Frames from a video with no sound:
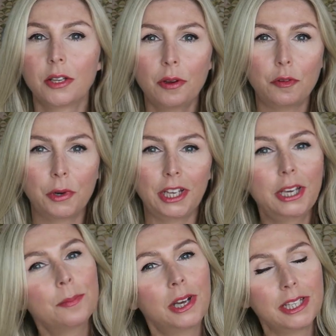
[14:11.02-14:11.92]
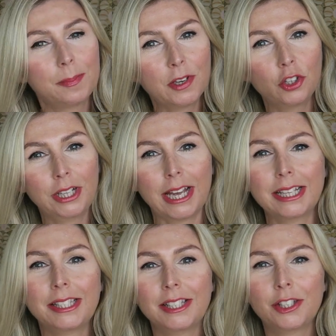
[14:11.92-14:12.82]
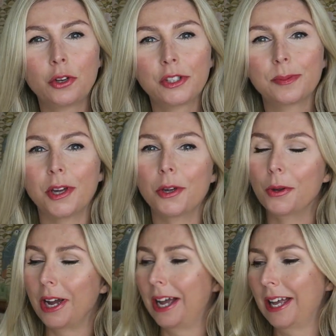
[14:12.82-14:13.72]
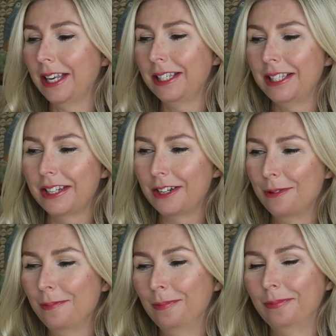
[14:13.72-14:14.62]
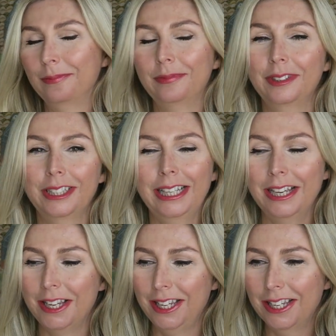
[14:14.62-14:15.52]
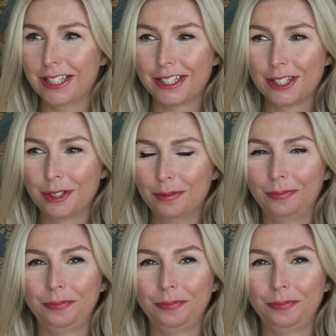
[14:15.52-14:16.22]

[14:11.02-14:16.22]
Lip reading: So everybody, my special guest is Cosmo, and here he is.